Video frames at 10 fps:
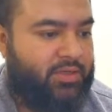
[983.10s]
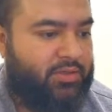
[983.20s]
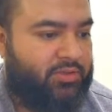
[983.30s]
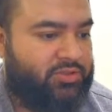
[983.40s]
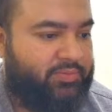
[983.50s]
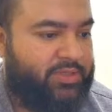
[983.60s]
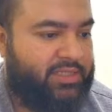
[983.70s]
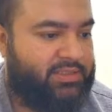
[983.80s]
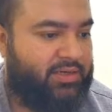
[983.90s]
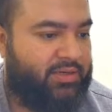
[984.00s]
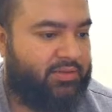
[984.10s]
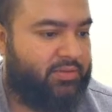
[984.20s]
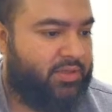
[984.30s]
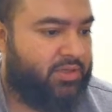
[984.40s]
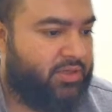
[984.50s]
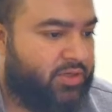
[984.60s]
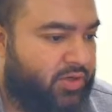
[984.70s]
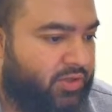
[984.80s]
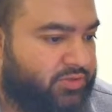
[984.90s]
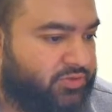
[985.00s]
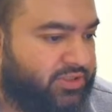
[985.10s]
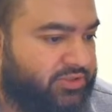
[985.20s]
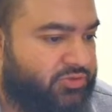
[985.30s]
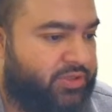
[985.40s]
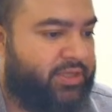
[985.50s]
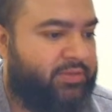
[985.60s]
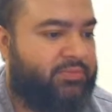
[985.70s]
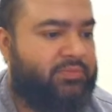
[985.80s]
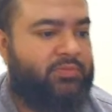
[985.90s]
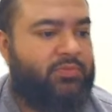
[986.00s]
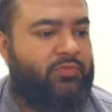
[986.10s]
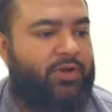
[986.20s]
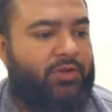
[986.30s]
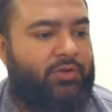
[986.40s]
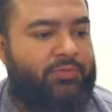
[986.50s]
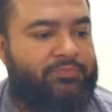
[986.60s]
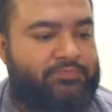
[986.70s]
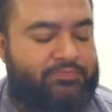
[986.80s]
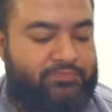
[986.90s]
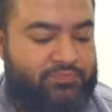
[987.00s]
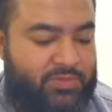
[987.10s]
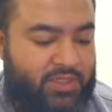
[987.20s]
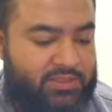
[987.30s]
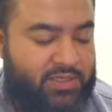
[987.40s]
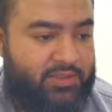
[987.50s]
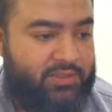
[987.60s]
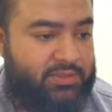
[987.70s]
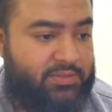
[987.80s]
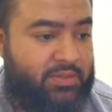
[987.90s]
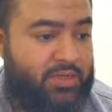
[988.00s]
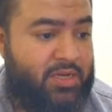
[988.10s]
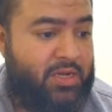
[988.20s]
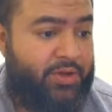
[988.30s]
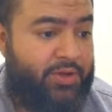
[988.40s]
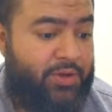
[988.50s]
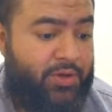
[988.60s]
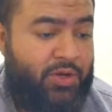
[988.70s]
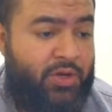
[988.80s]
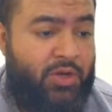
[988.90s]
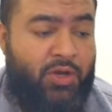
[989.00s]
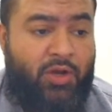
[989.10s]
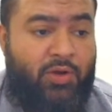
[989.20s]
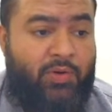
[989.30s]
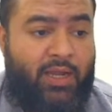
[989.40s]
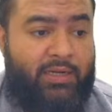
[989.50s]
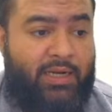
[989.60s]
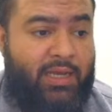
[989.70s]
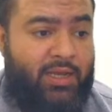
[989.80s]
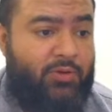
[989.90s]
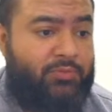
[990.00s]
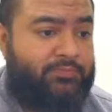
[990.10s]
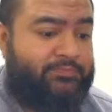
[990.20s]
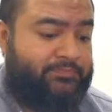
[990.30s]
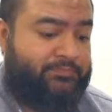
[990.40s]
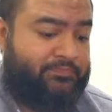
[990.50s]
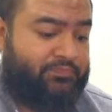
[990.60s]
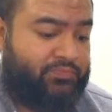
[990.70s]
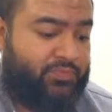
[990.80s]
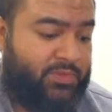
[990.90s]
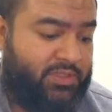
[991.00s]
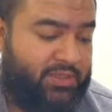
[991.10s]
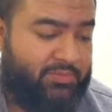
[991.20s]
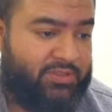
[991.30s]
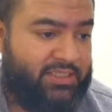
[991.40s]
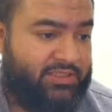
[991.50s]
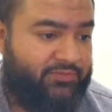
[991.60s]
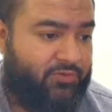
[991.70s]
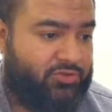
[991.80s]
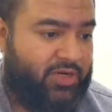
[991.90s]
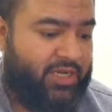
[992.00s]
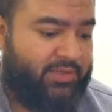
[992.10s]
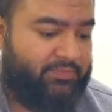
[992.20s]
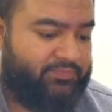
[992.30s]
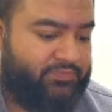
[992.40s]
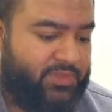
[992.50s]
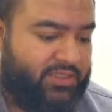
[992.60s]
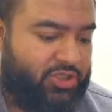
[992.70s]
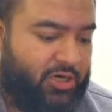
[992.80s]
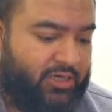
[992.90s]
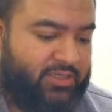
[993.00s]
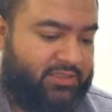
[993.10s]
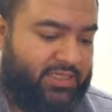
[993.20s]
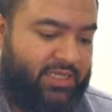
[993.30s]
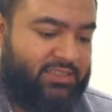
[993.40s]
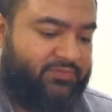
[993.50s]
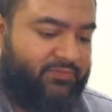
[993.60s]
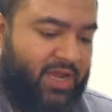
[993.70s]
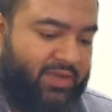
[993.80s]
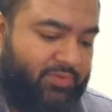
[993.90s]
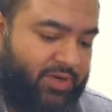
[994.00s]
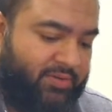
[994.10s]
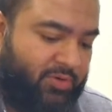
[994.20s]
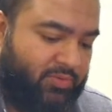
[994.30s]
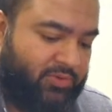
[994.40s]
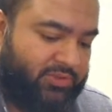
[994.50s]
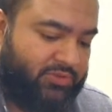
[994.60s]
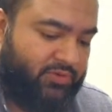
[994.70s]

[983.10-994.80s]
Good job, Tanzin. Also Sejuti. Very good. Excellent. All right, now number 64, try it. A jar contains 5 red marbles.